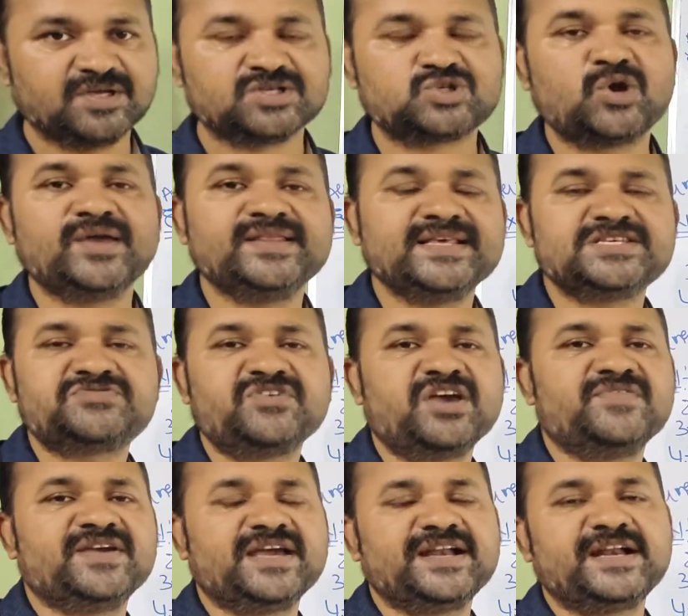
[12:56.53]
so in this way
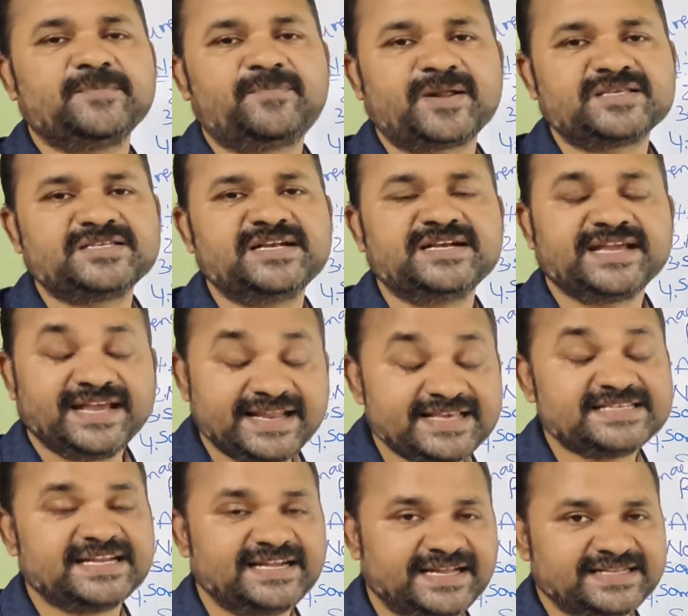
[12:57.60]
we can represent any
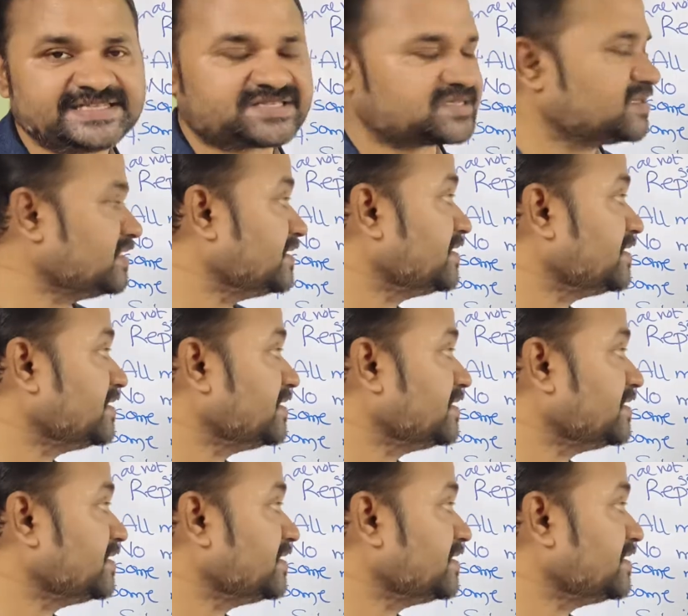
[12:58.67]
sentence